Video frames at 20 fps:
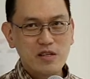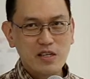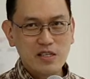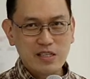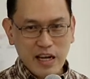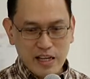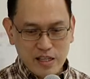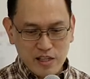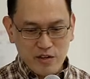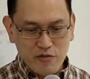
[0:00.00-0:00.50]

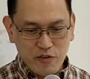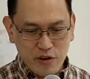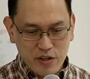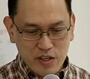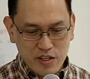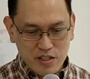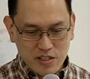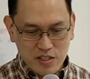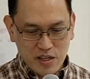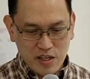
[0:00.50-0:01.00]
title for
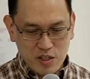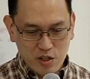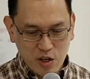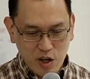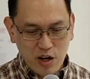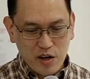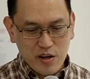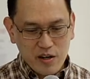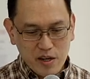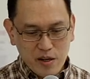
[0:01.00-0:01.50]
this
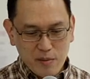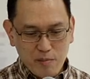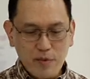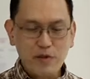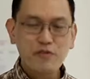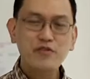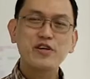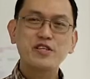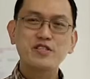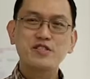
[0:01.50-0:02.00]
talk,
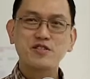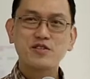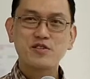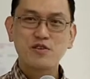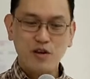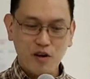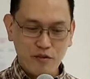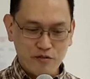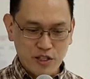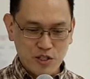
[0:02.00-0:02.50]
Mirrors
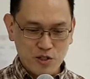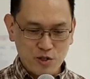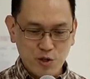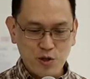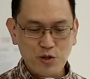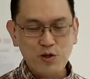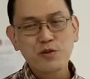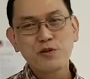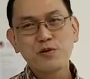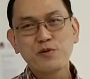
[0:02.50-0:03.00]
of the
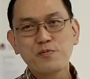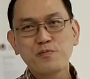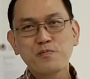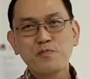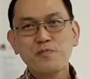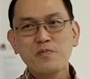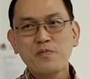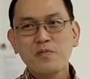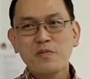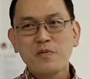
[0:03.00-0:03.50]
Soul,
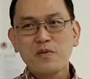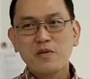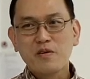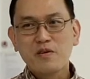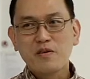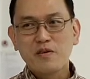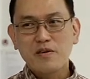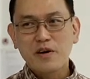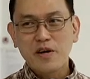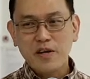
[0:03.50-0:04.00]

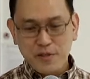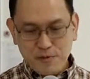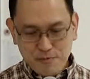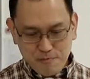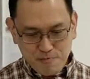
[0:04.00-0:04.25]
right?